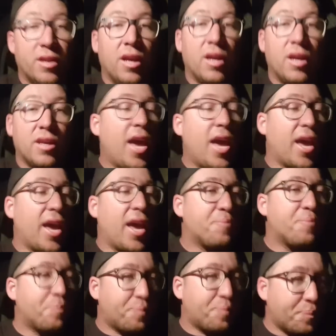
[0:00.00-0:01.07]
yeah,
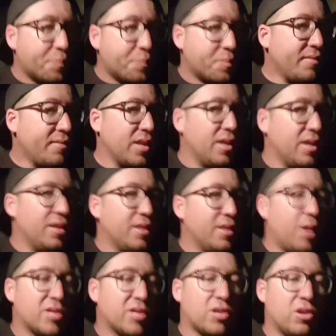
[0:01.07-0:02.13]
that
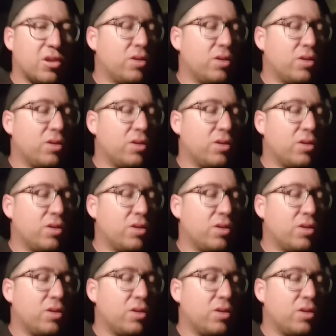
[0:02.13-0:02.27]
was cool.